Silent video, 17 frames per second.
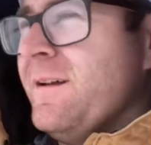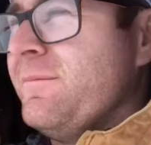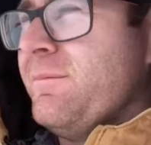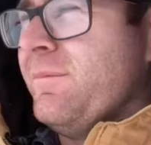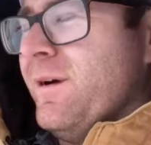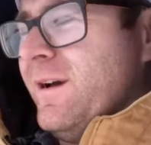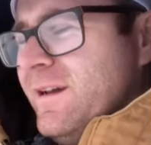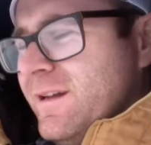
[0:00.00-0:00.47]

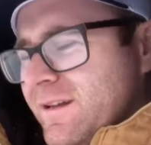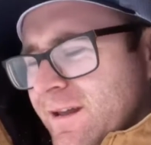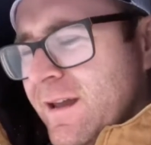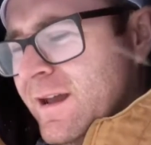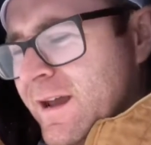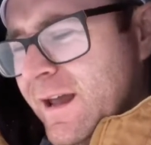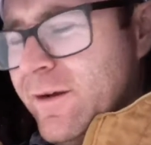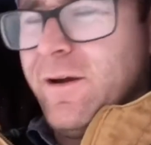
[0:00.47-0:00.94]
But
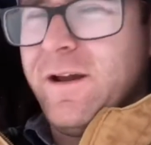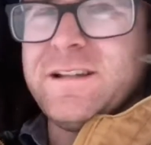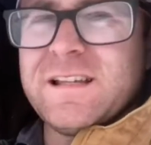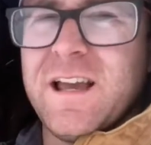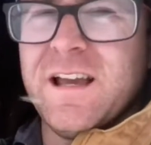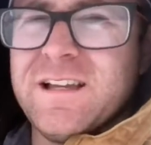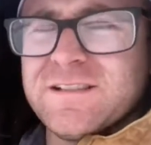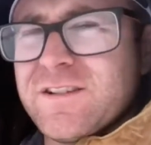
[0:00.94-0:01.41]

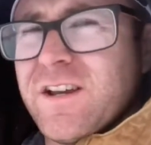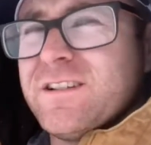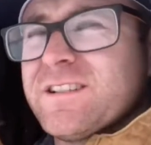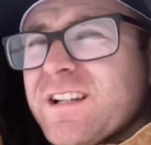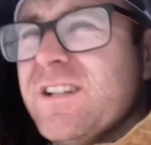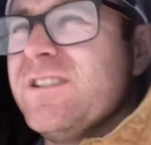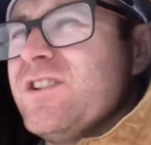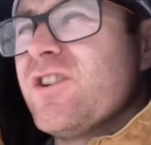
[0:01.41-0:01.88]
anyways, so I was
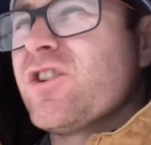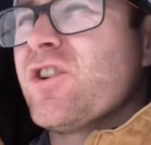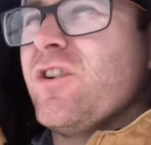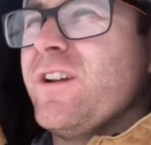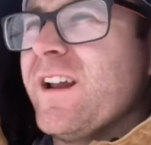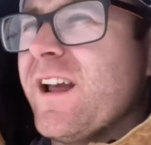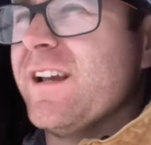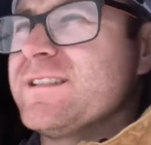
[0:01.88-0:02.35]
gonna just show
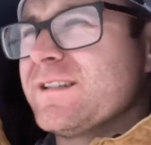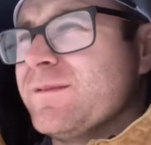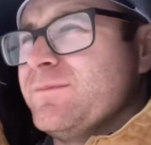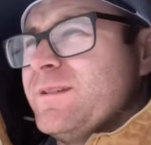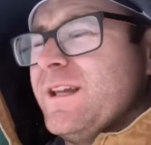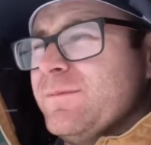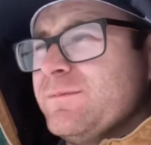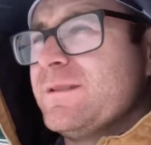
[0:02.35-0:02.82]
you guys
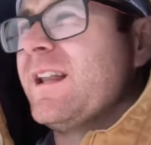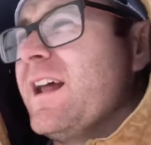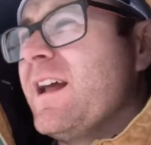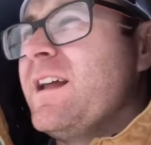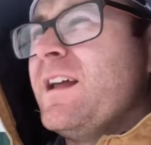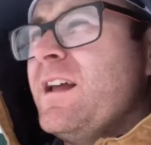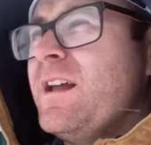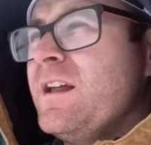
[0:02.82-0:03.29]
some tips
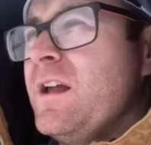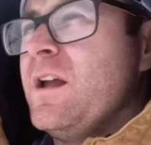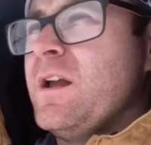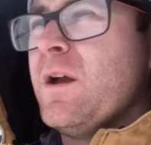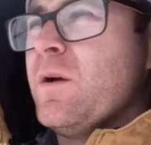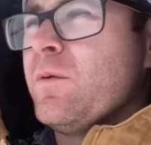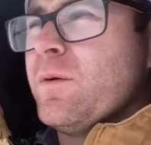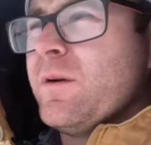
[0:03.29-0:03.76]
that
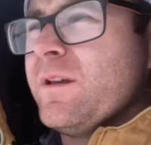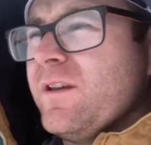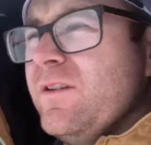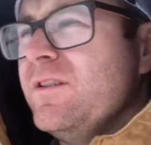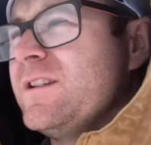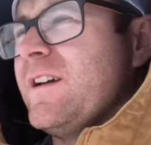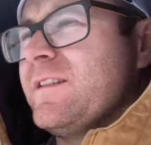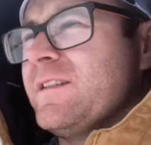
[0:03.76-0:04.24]
we
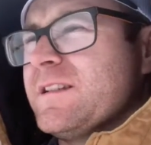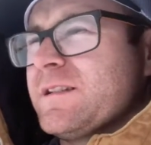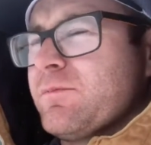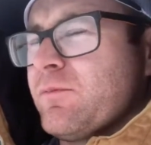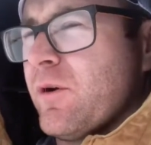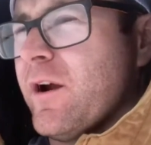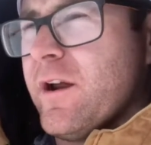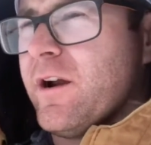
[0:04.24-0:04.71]
use on the
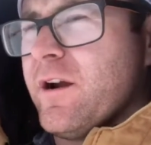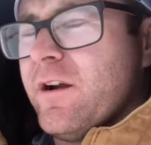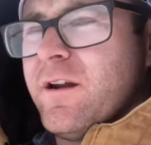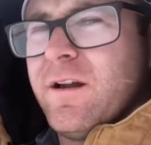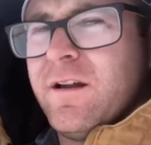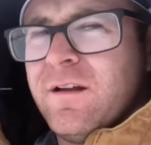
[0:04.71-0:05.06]
sprayer.